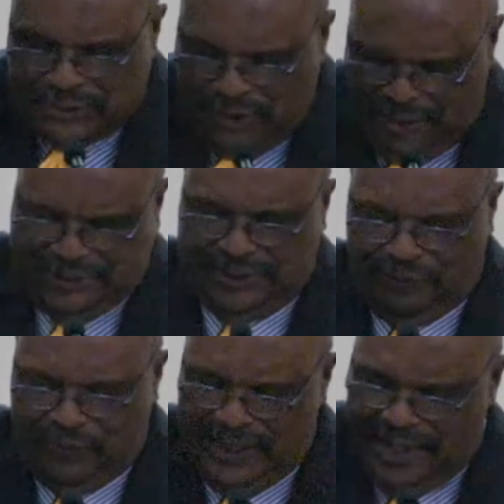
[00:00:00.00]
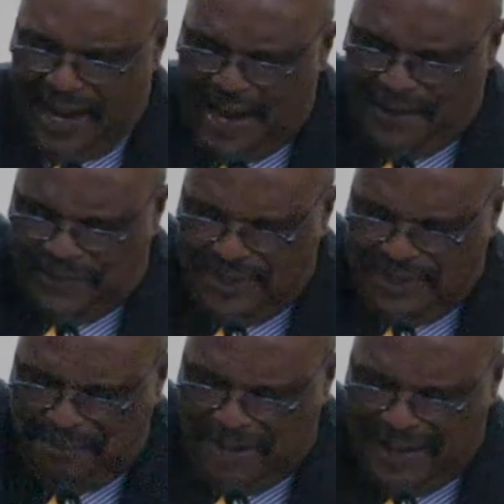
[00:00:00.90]
Joseph, when I
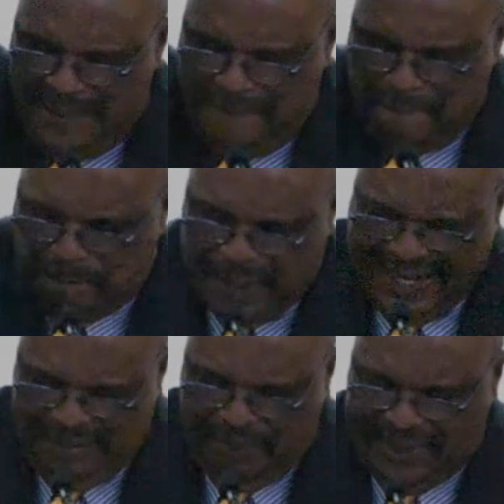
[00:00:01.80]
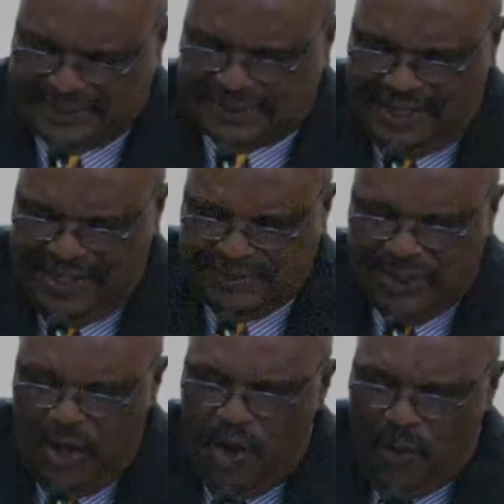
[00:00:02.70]
read my Bible, it
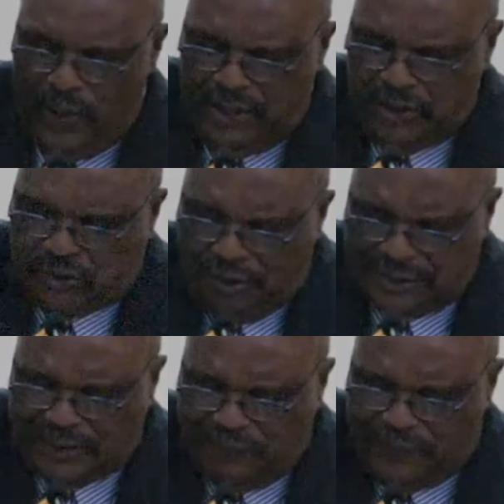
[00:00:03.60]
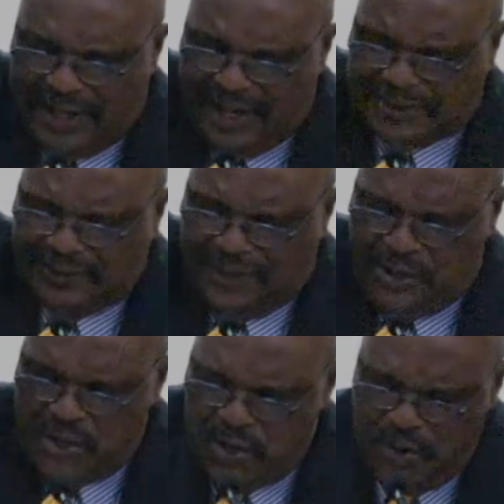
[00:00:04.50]
says, when Joseph got
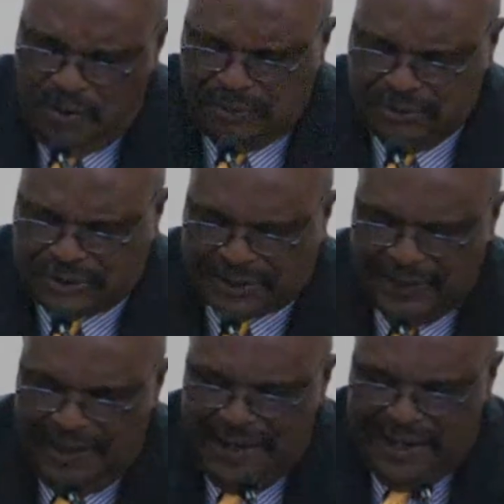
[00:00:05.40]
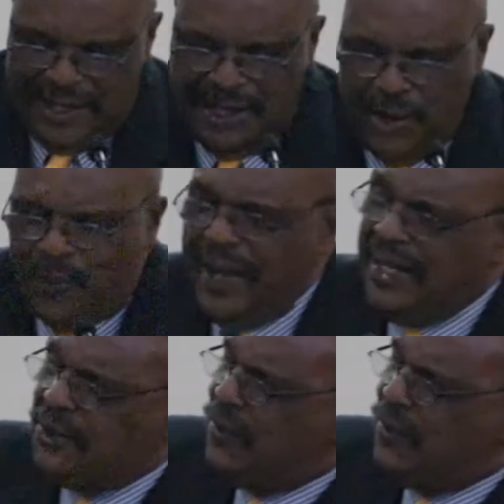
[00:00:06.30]
the news, he went